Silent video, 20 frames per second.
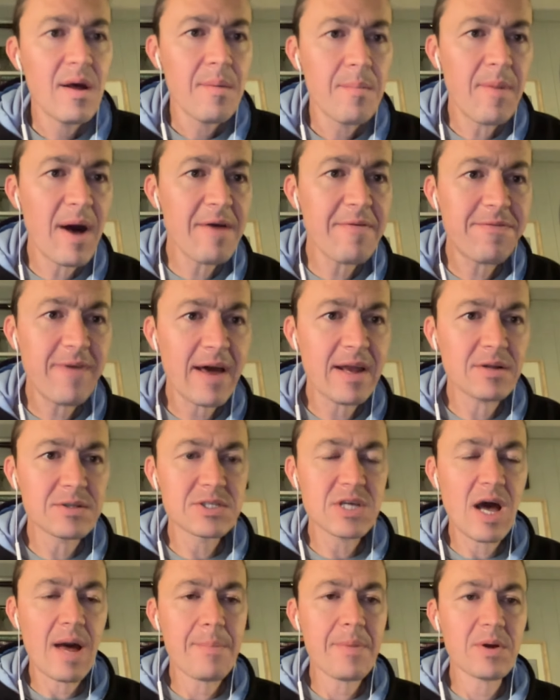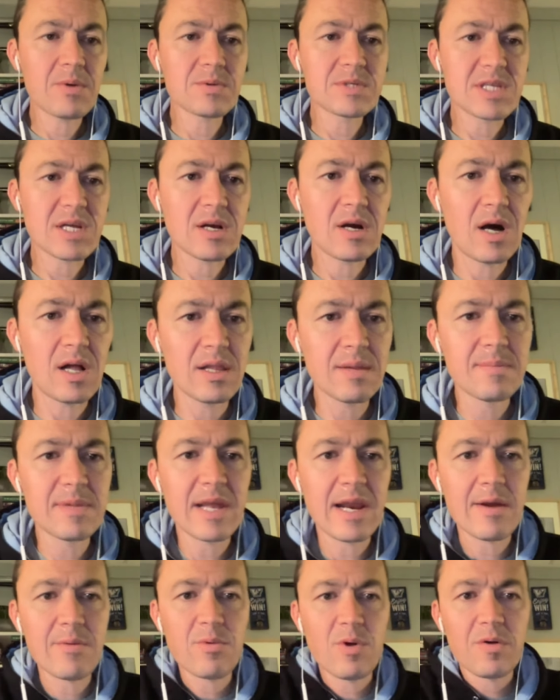My final topic was the column that
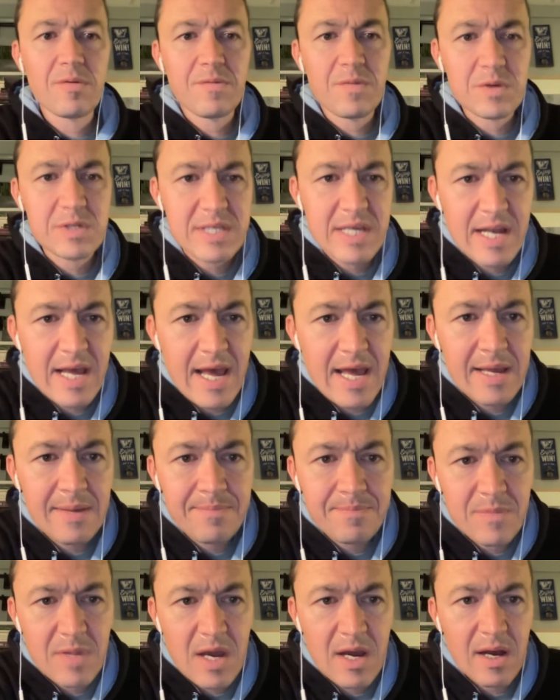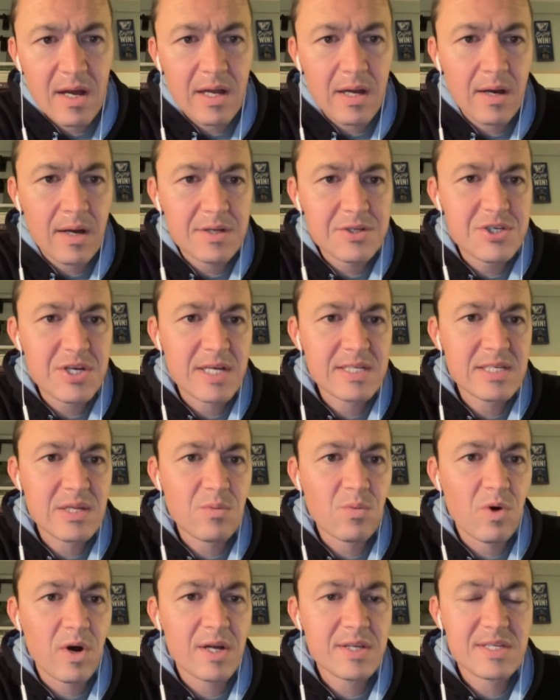I wrote for today uh, on Justin
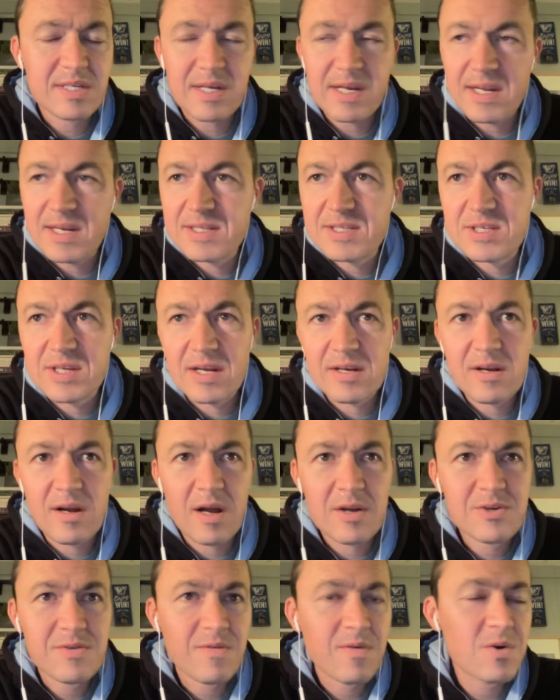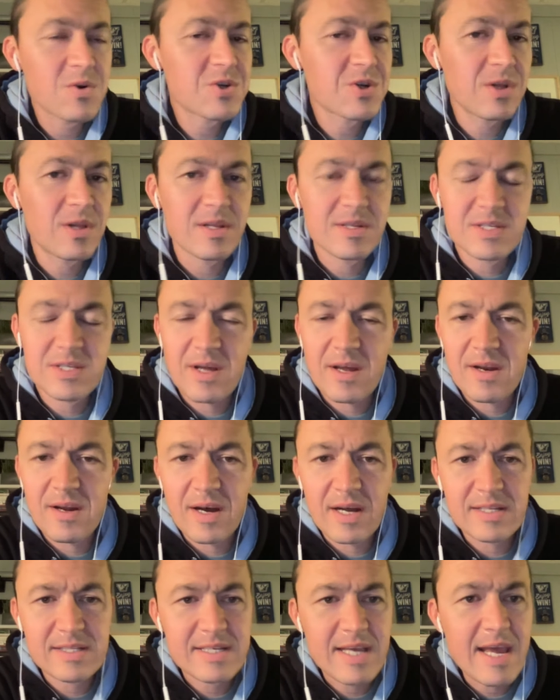Watson, and it's not controversial. It's not
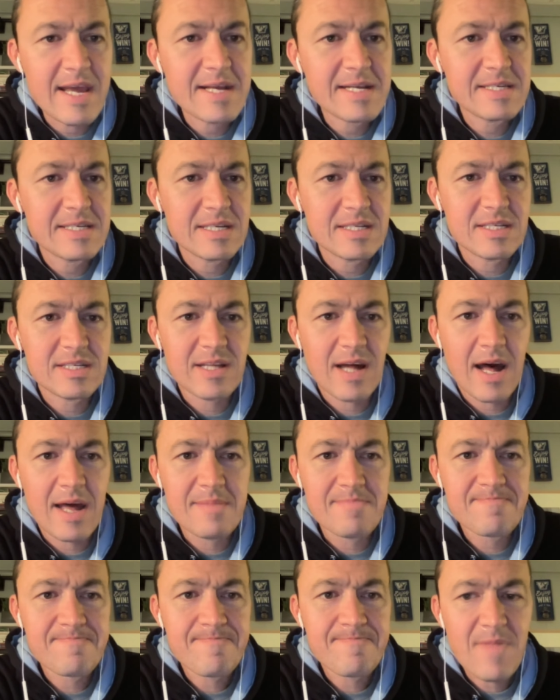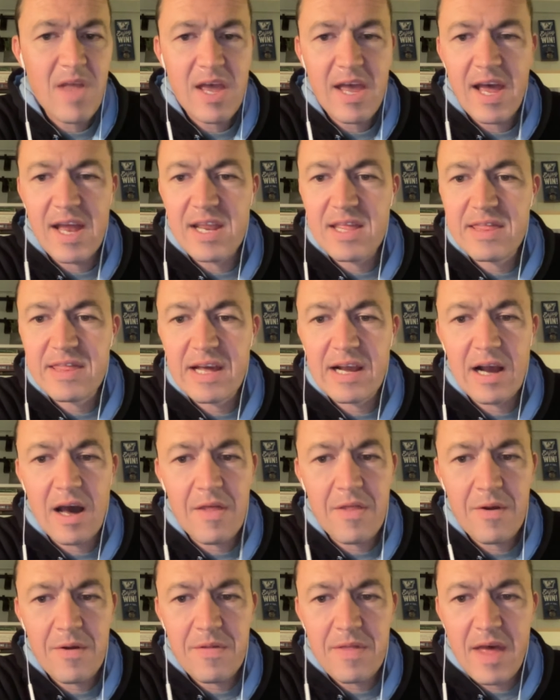hot takes. It's not anything
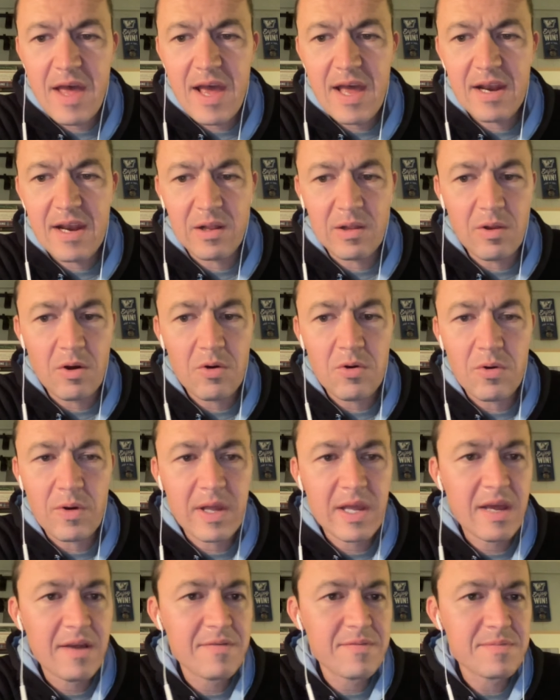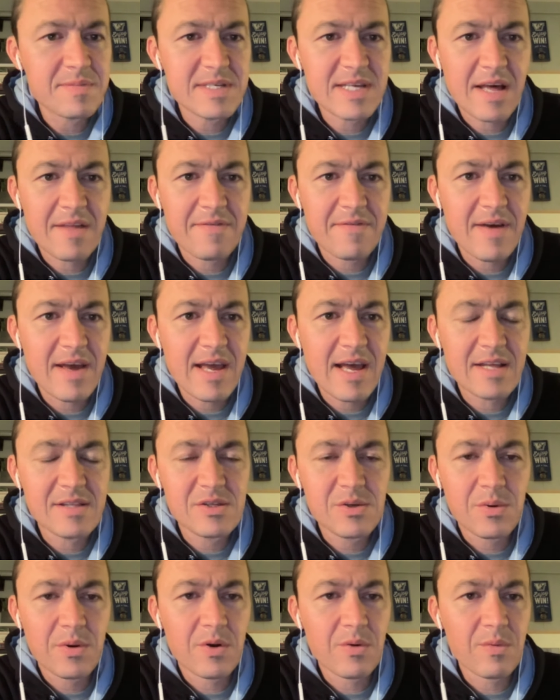other than a local kid from South Fayette
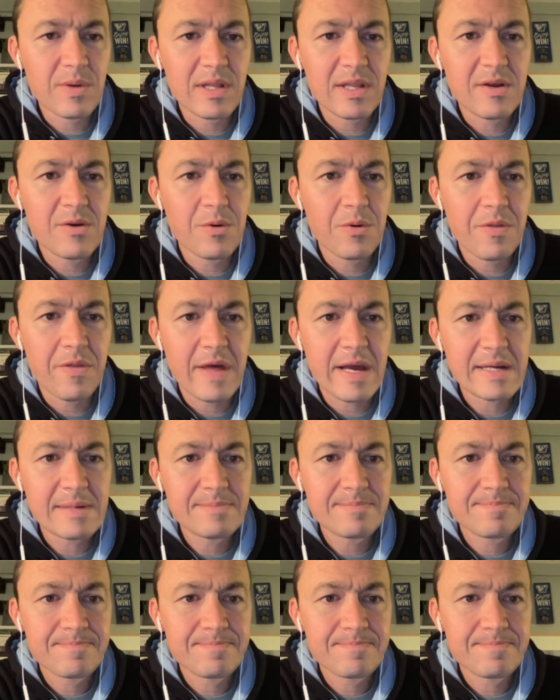doing a really cool thing.